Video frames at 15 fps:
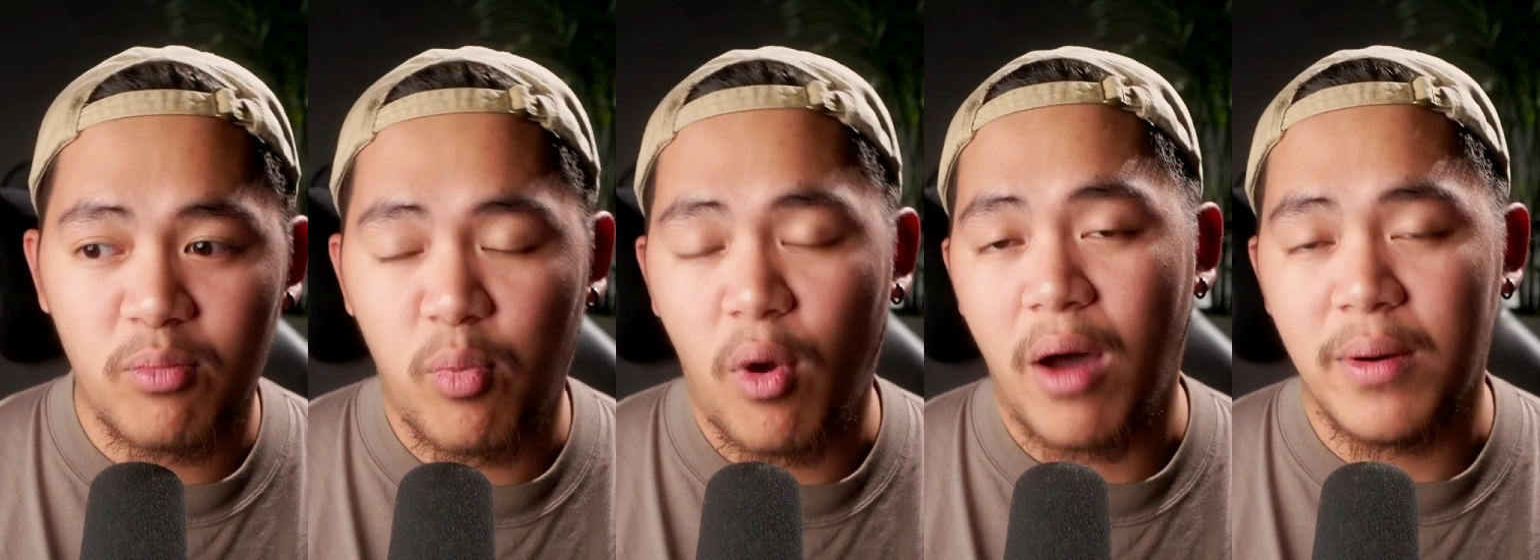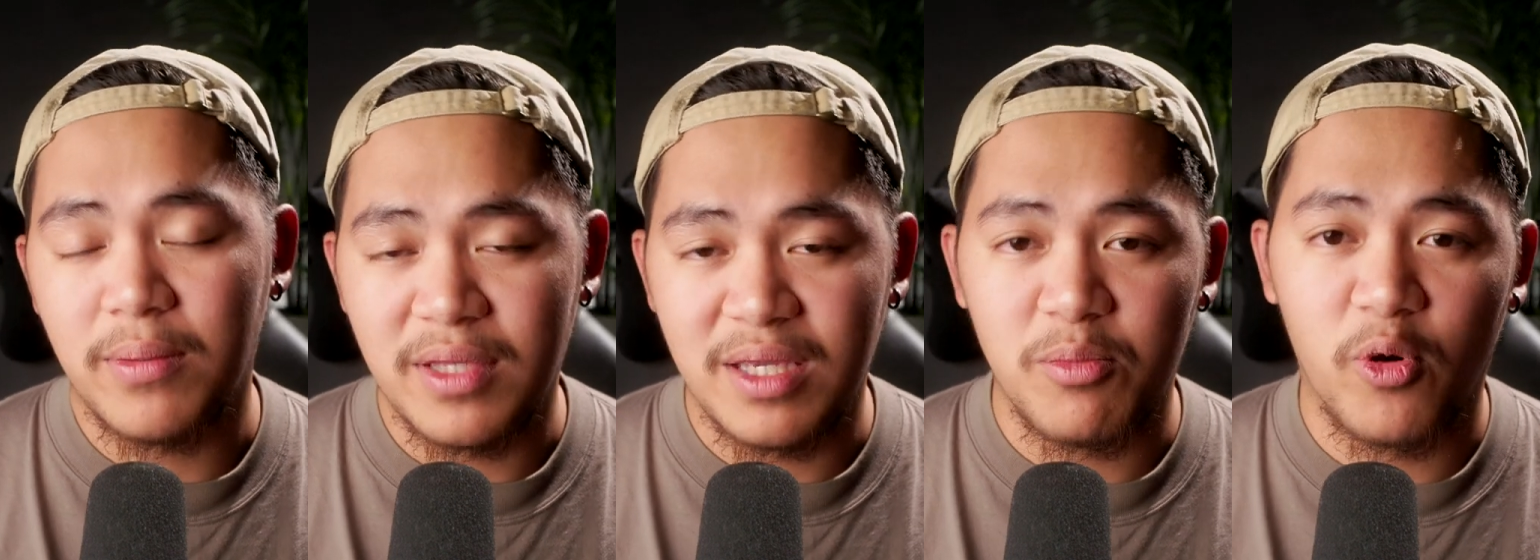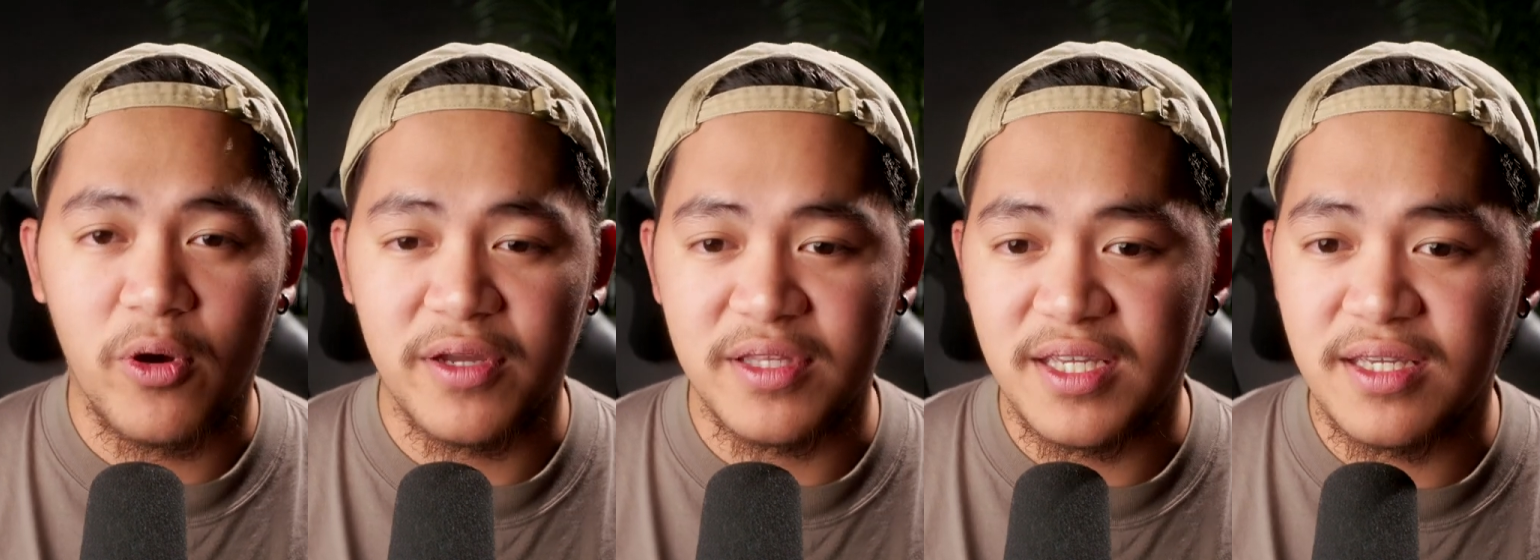probably
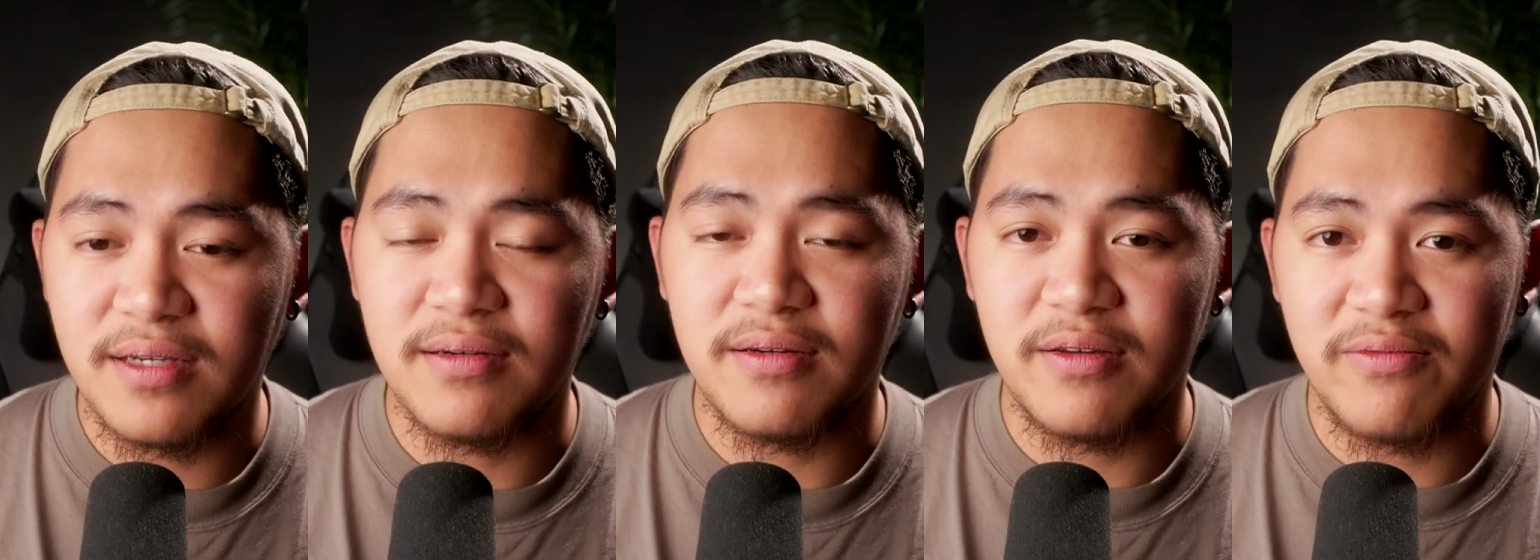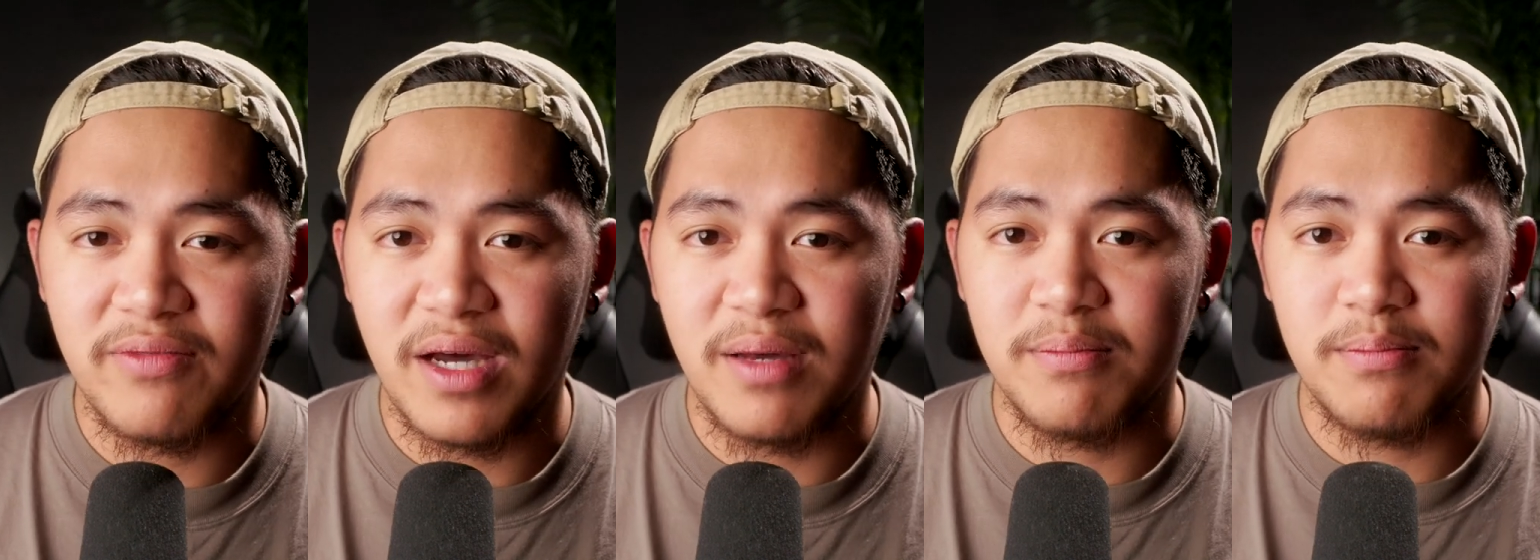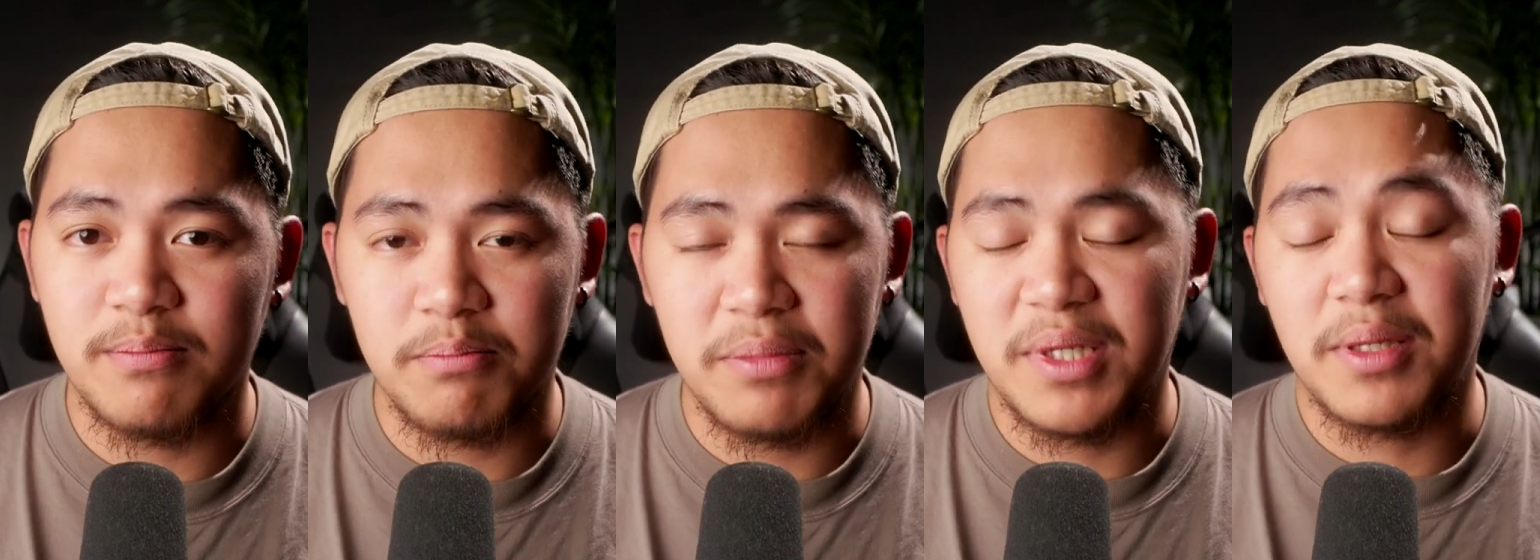more ideal if
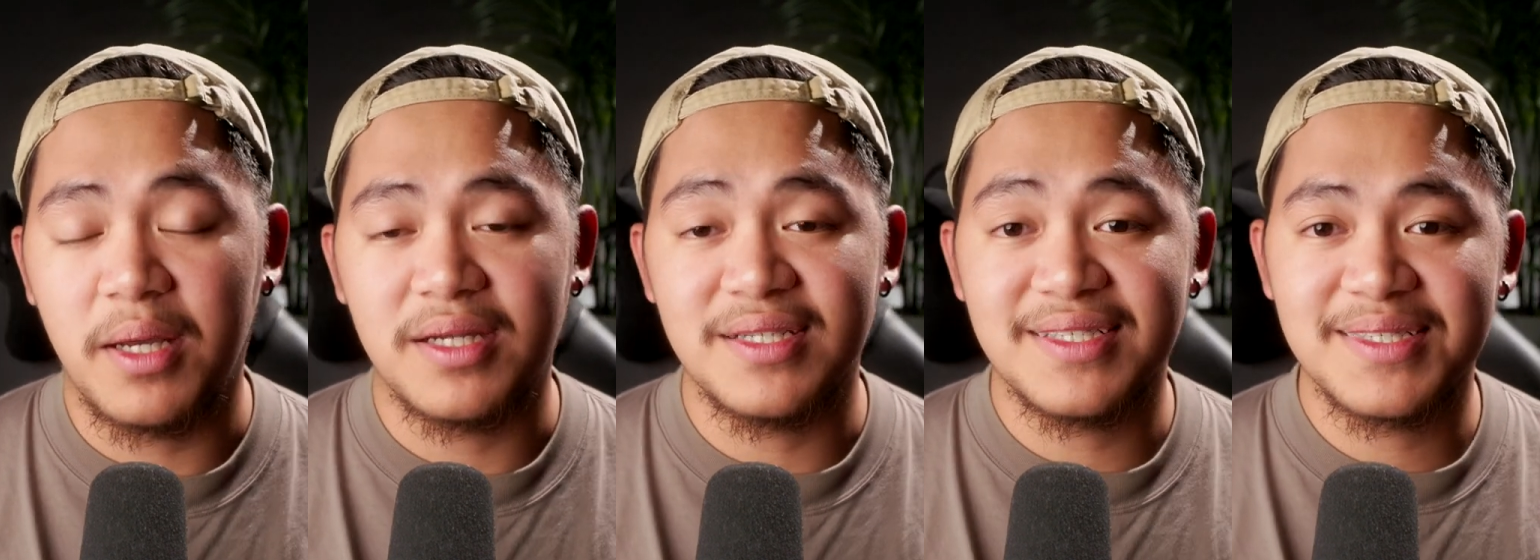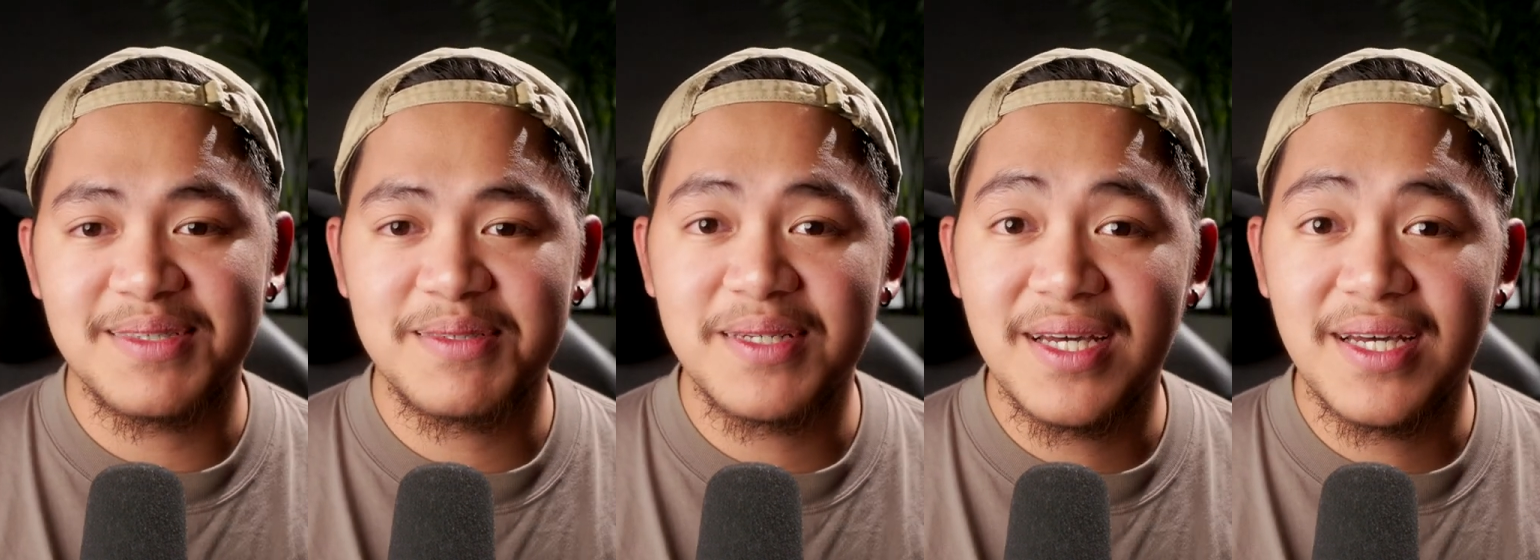I'm being honest.